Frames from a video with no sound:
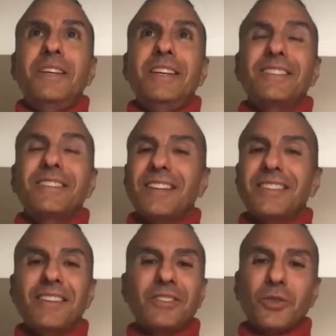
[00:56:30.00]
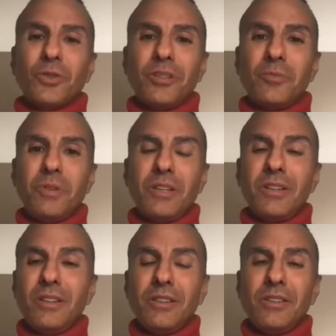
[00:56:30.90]
means that things are going to
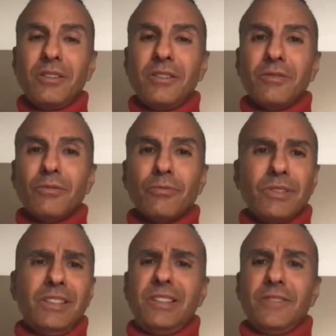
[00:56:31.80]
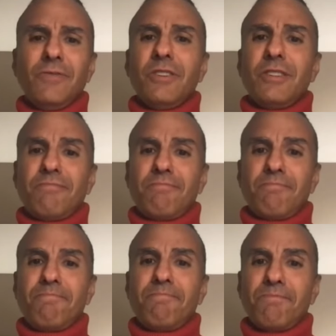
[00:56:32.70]
be really different.
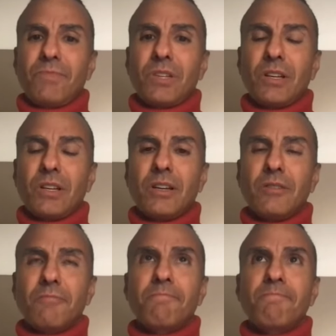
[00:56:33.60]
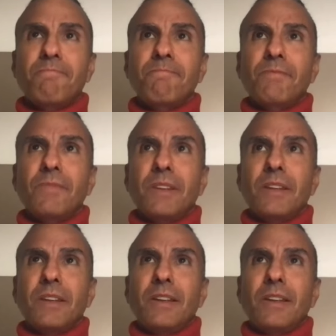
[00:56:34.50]
Um,
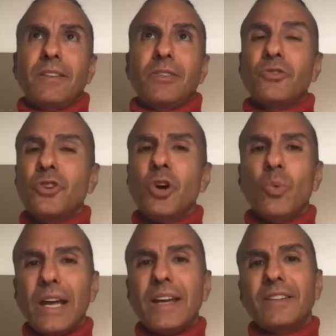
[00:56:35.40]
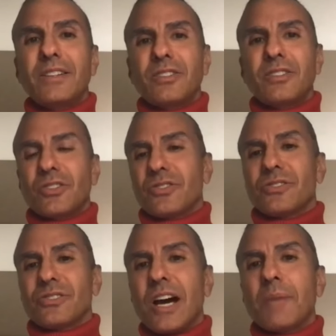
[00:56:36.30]
there's no way to
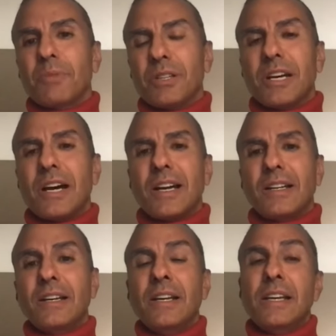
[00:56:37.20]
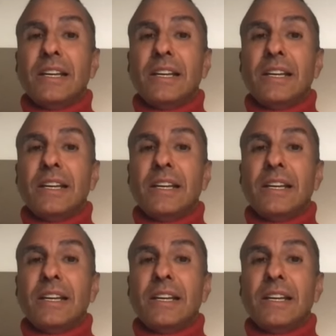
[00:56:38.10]
just stop the tide.